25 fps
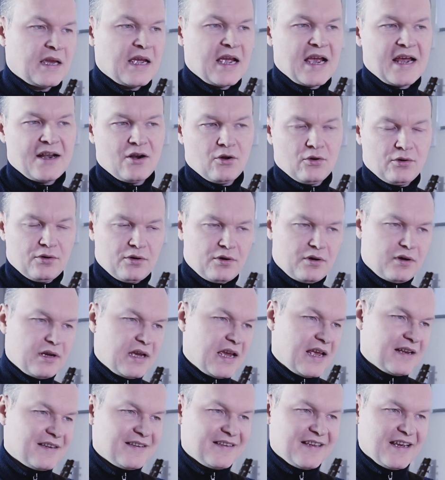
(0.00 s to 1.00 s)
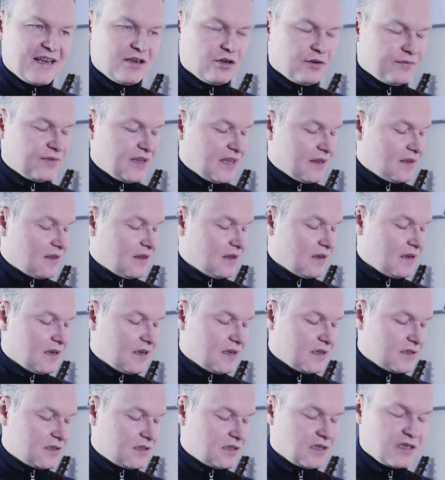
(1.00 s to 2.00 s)
And at the end of that thing
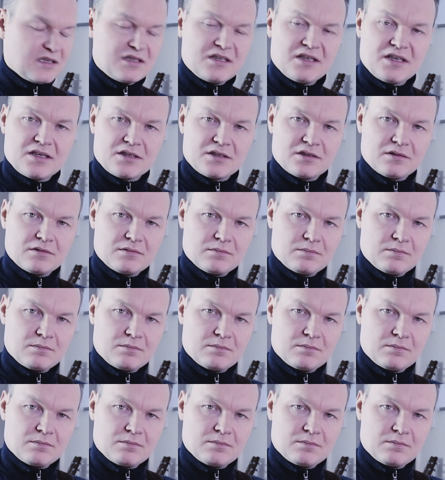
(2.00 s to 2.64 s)
is this.